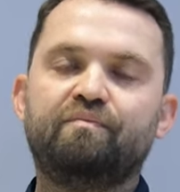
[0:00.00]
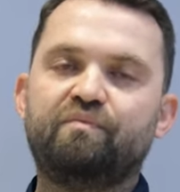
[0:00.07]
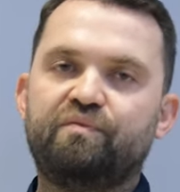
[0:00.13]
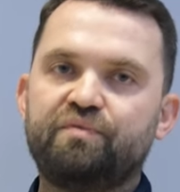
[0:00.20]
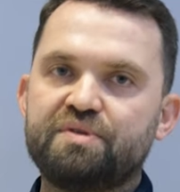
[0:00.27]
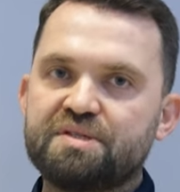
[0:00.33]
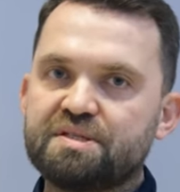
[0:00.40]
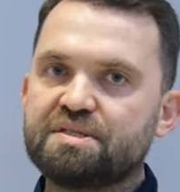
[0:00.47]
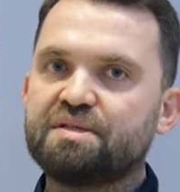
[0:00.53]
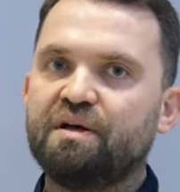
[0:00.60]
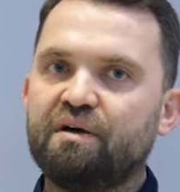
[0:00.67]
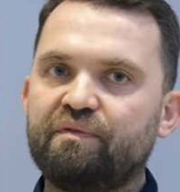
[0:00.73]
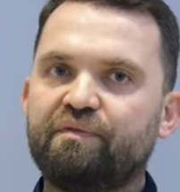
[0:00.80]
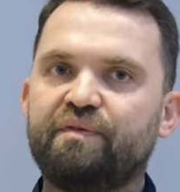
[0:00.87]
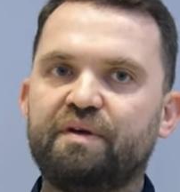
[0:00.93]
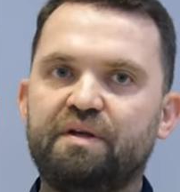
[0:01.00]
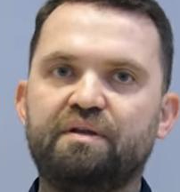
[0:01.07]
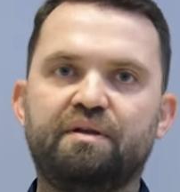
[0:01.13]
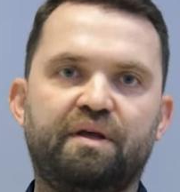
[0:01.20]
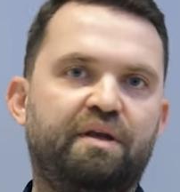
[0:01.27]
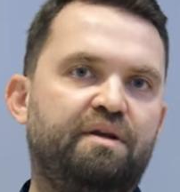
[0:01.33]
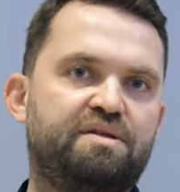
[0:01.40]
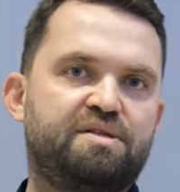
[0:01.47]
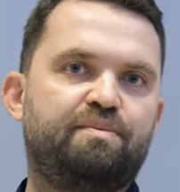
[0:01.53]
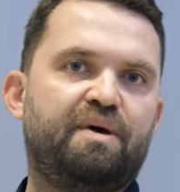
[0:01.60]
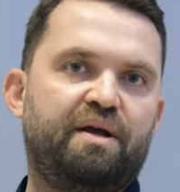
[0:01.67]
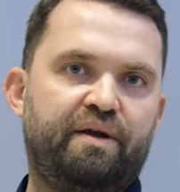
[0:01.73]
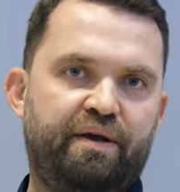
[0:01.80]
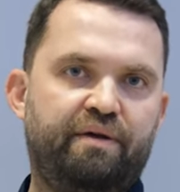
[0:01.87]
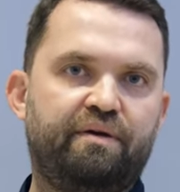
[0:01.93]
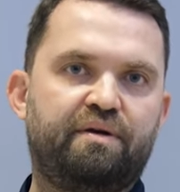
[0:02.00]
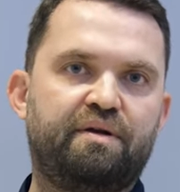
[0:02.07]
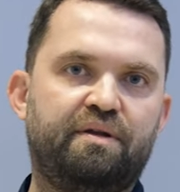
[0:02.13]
Staff in Smile Hair